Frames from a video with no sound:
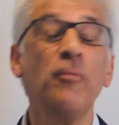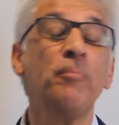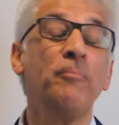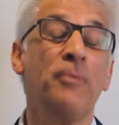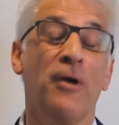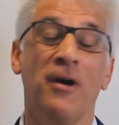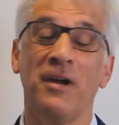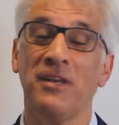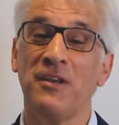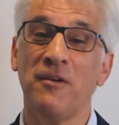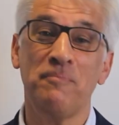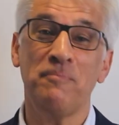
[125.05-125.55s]

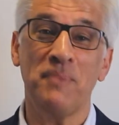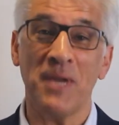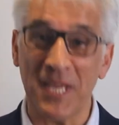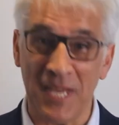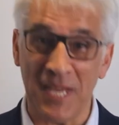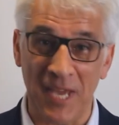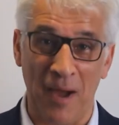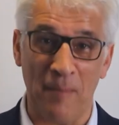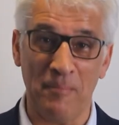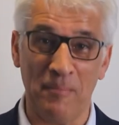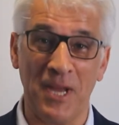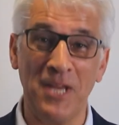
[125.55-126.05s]
point of
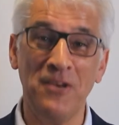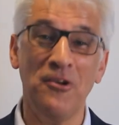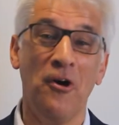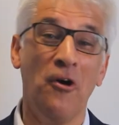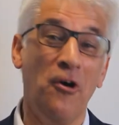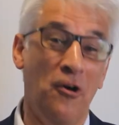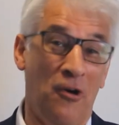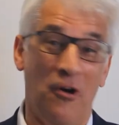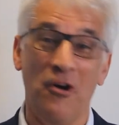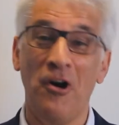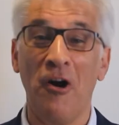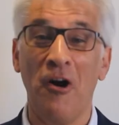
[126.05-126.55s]
becoming
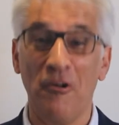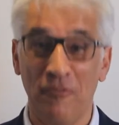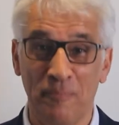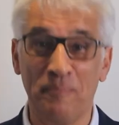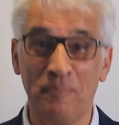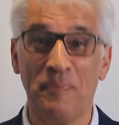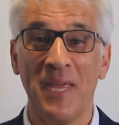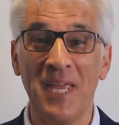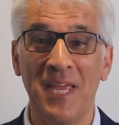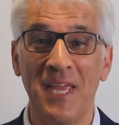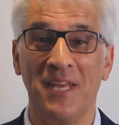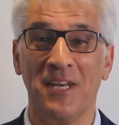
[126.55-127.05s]
or of
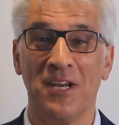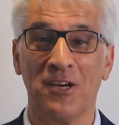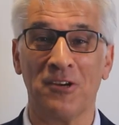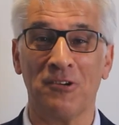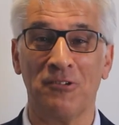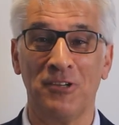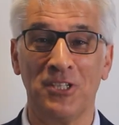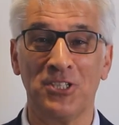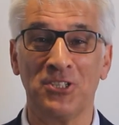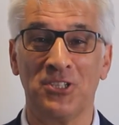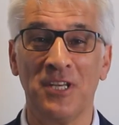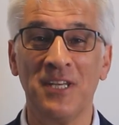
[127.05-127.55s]
being a
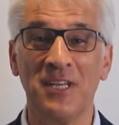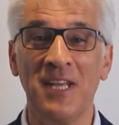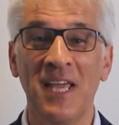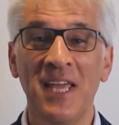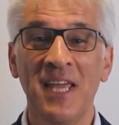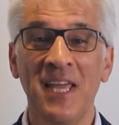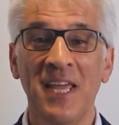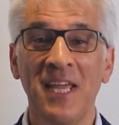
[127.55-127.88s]
Christian